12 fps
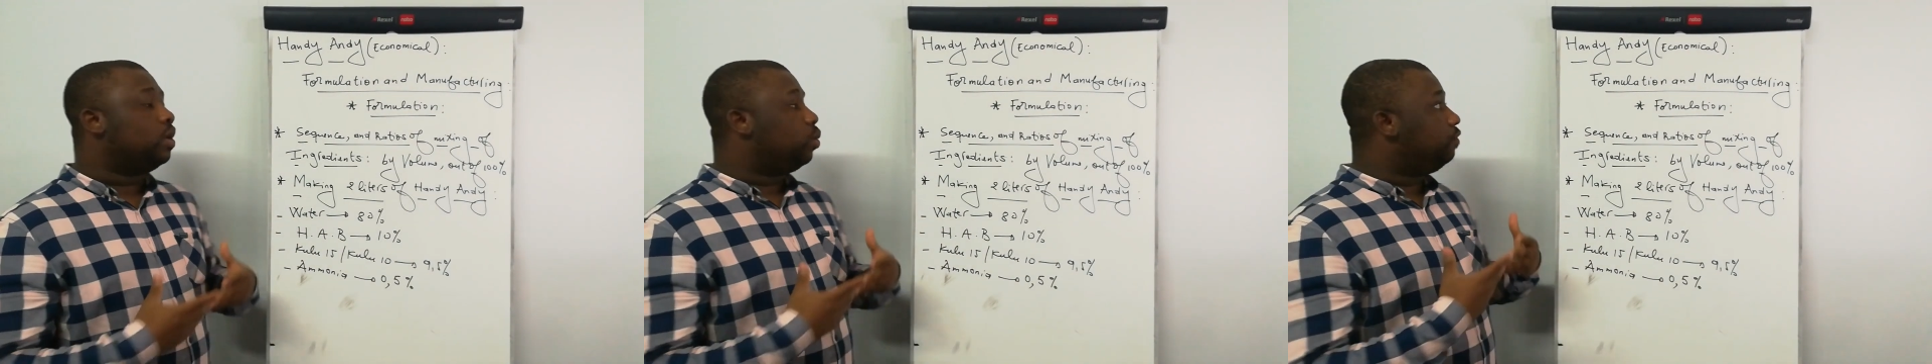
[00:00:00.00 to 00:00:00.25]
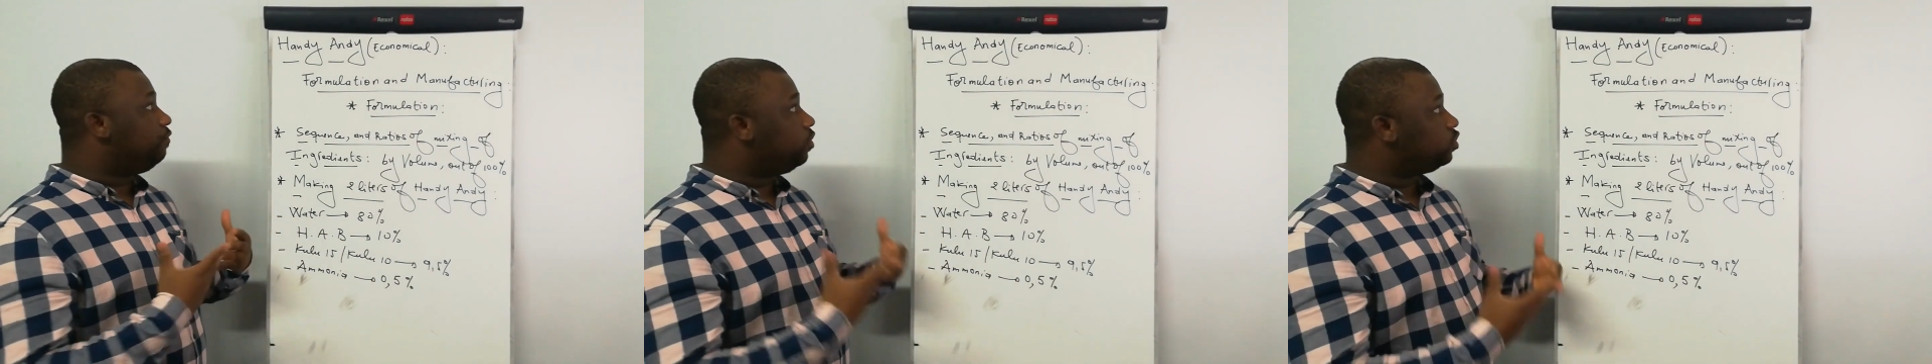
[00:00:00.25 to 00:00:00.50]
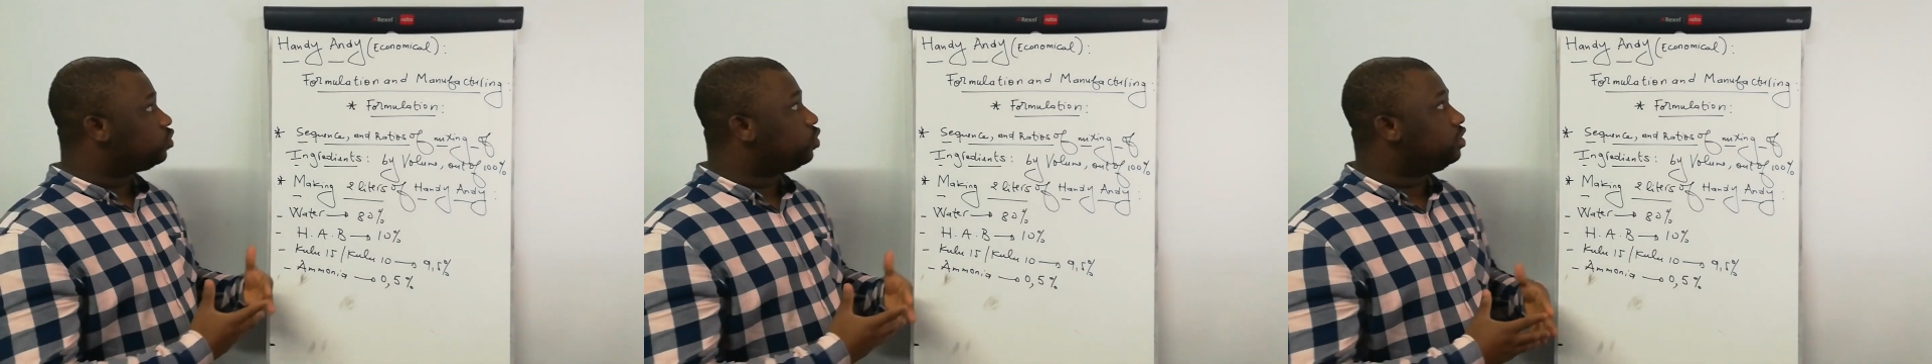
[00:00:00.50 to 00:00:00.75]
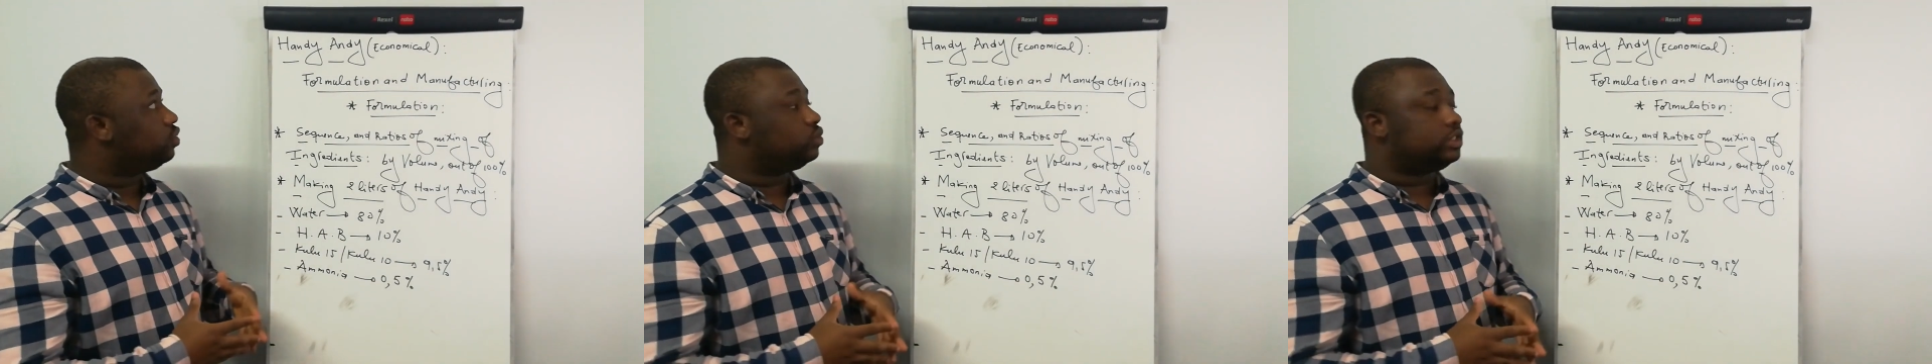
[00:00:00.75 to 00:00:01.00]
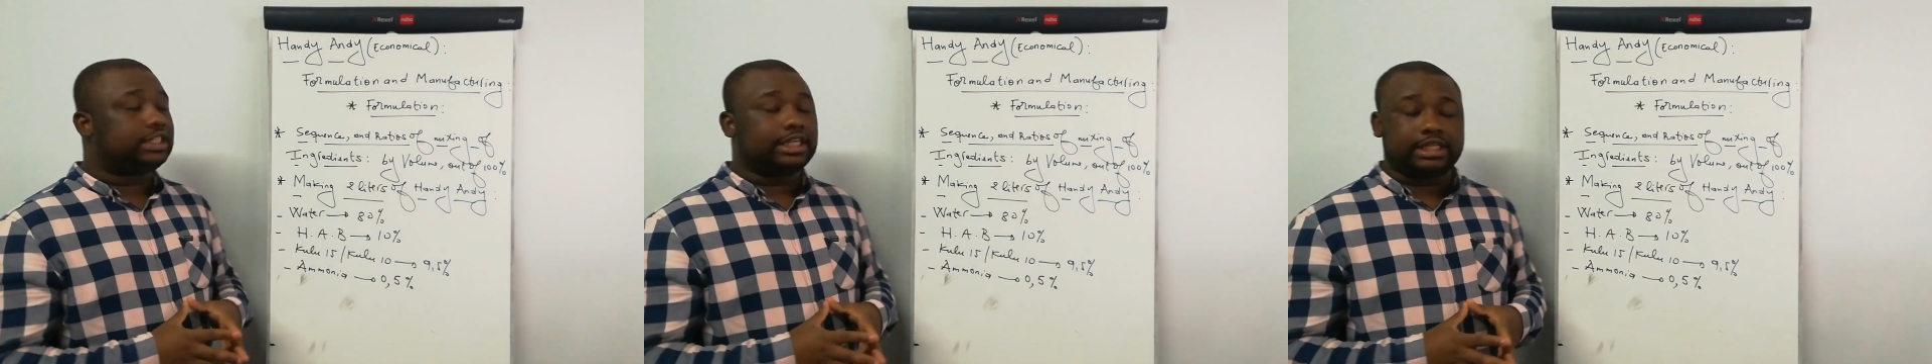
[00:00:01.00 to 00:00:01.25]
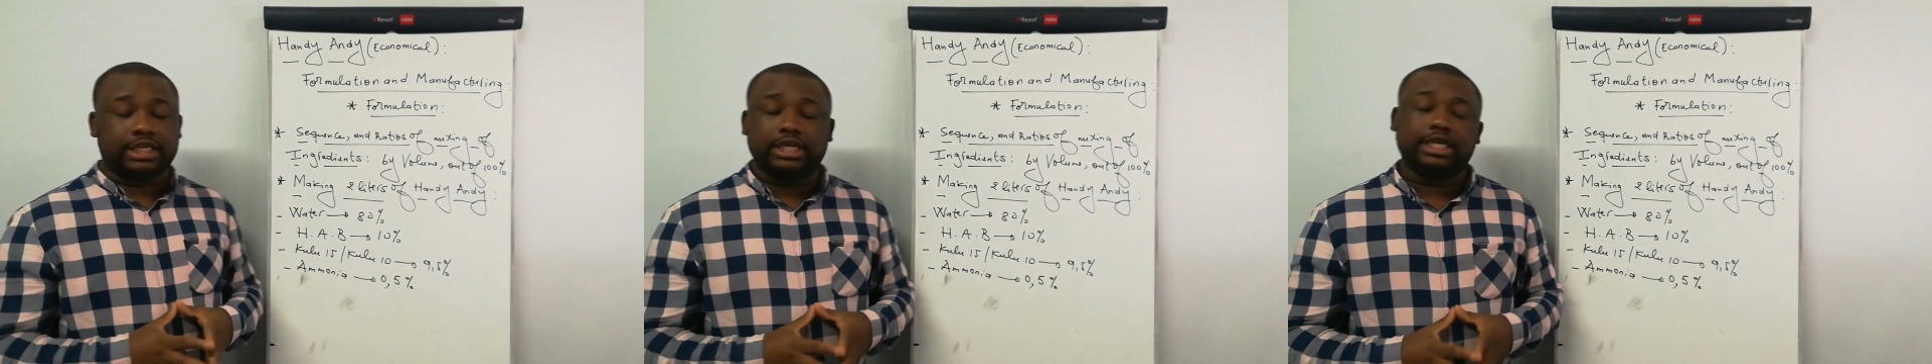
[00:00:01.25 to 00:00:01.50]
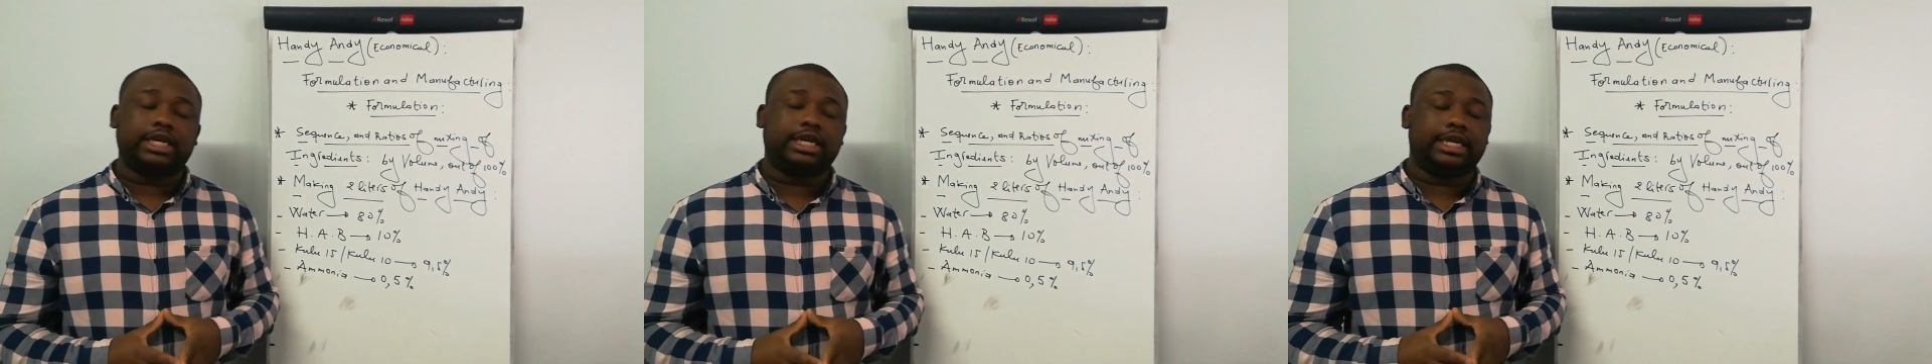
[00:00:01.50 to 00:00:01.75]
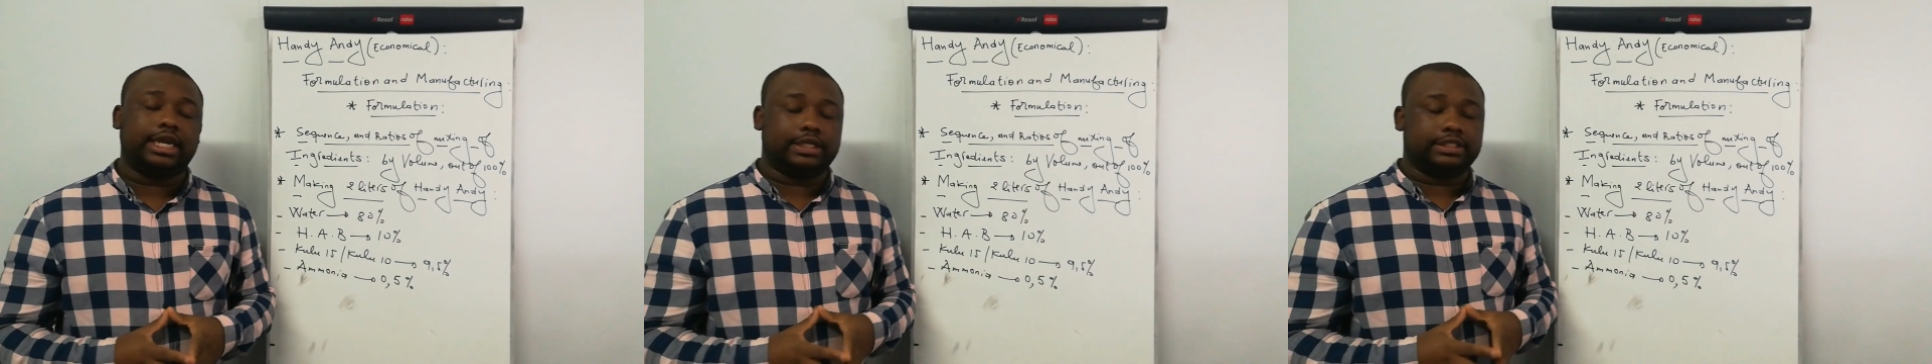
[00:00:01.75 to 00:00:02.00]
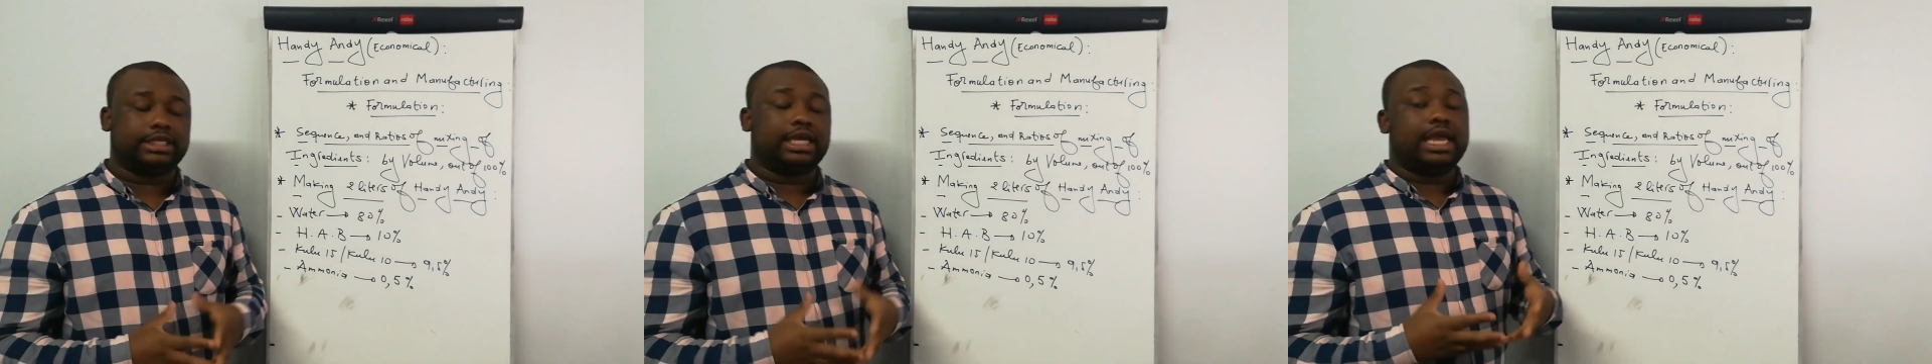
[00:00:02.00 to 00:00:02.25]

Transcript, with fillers: we're first going to state ingredients.